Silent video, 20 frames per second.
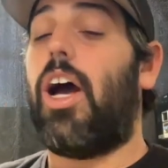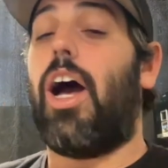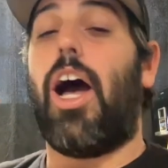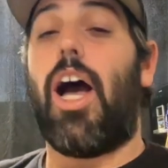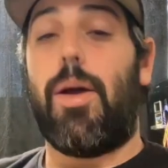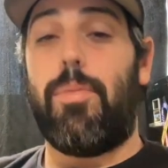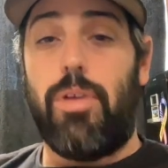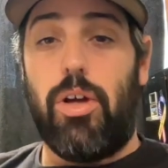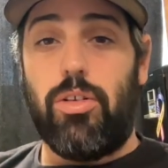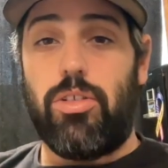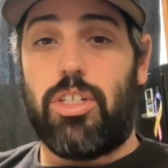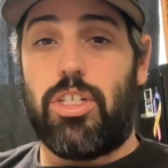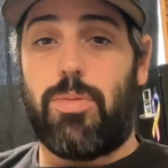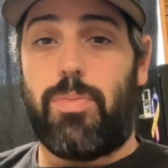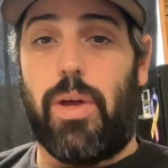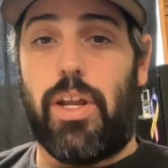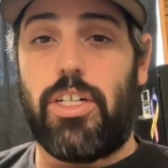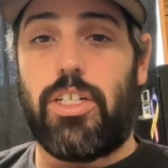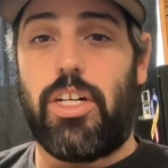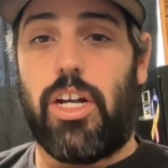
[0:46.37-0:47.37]
I'm no
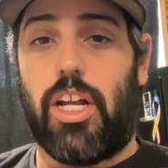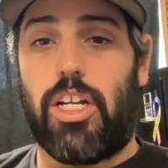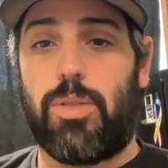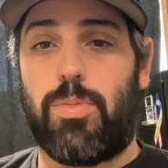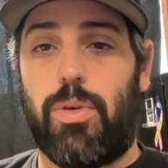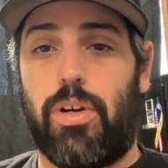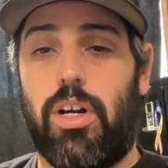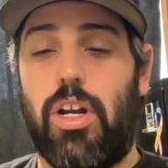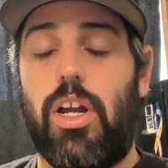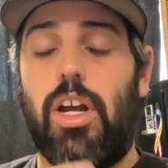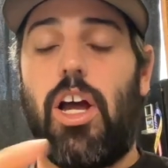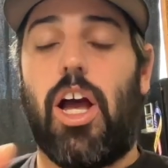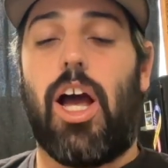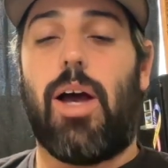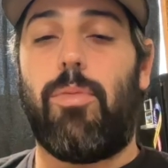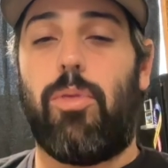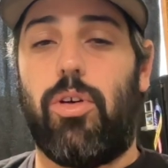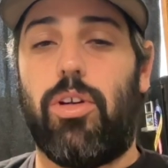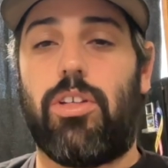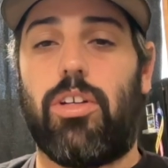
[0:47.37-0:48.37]
suspension expert.
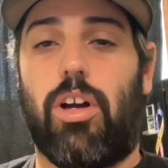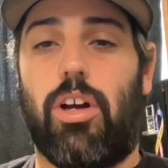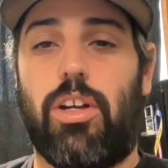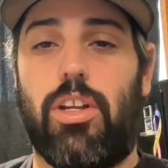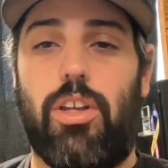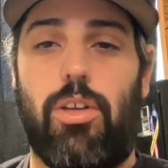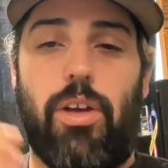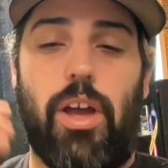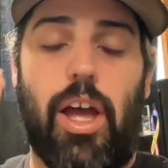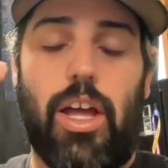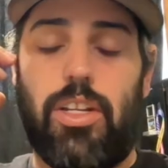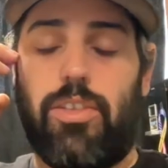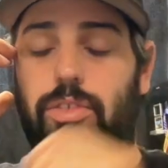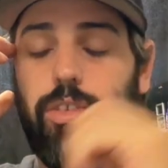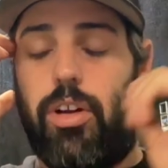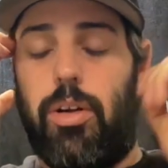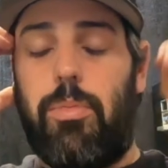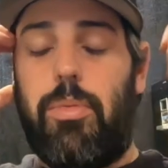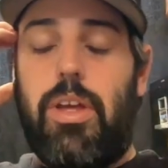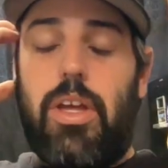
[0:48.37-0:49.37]
I'm only talking to you guys
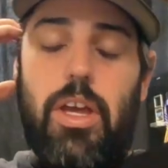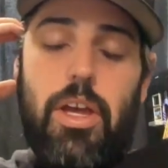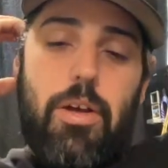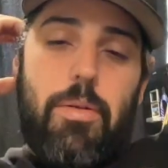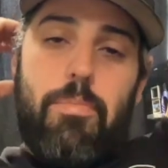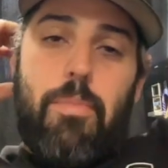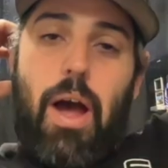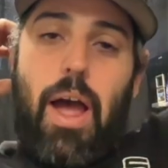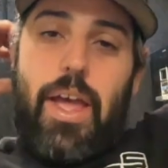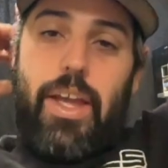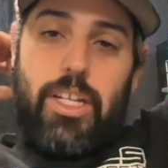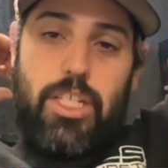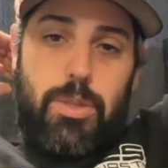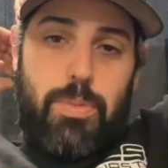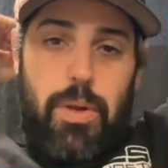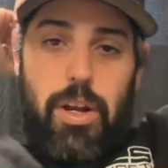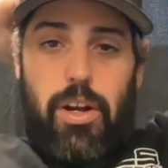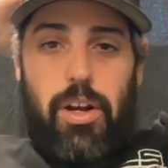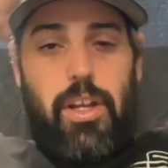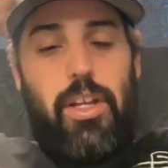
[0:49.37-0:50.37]
from my
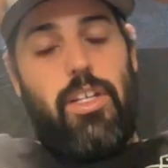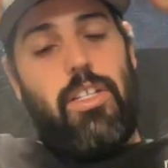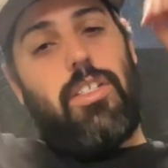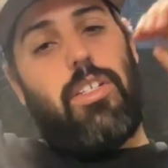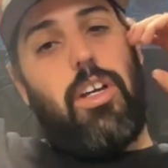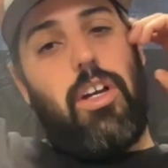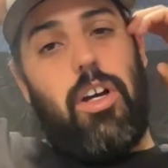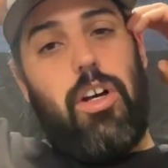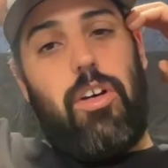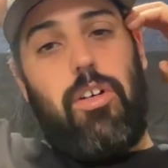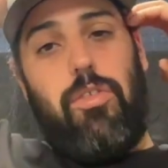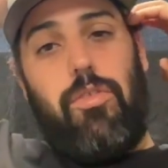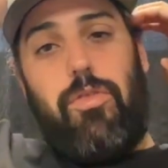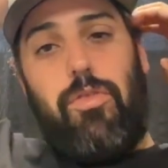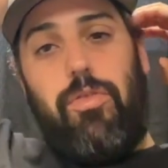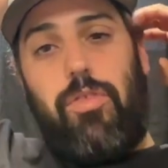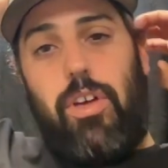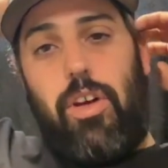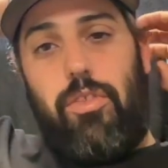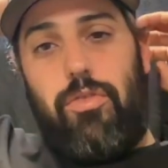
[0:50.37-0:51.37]
experience
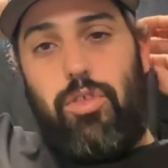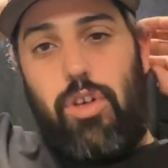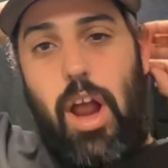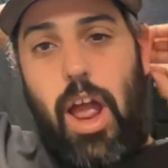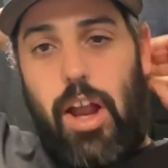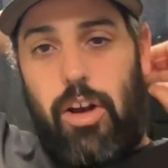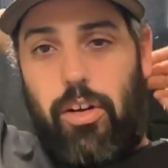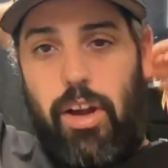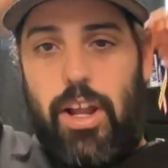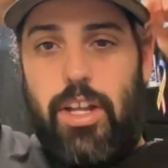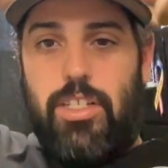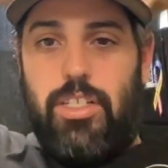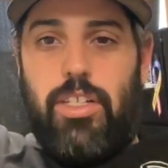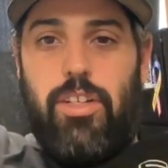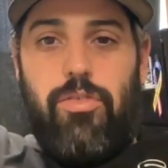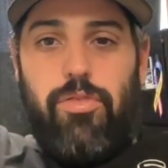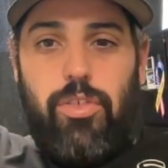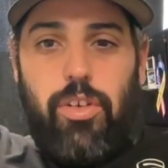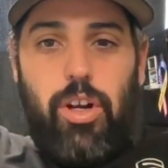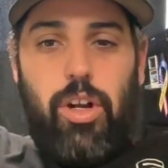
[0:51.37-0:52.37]
of drag
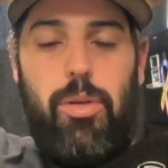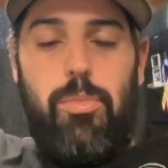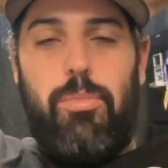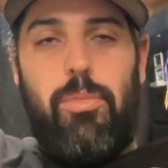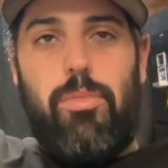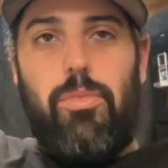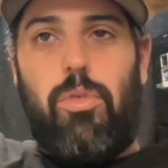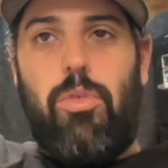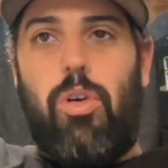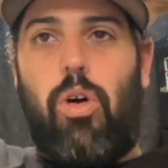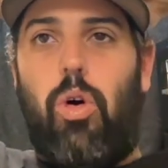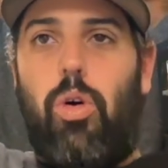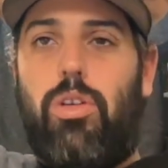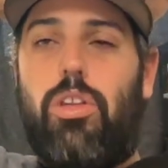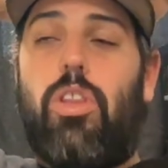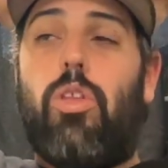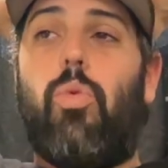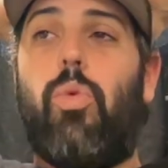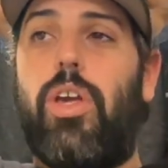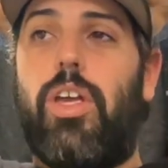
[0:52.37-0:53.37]
racing, from
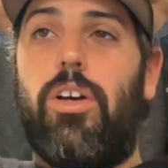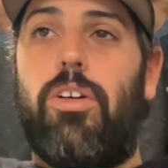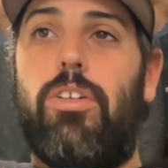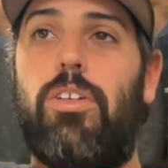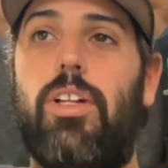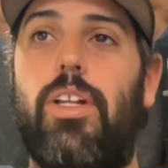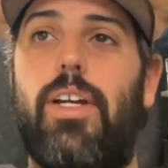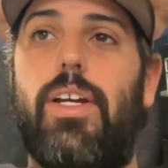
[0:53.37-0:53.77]
holding the wheel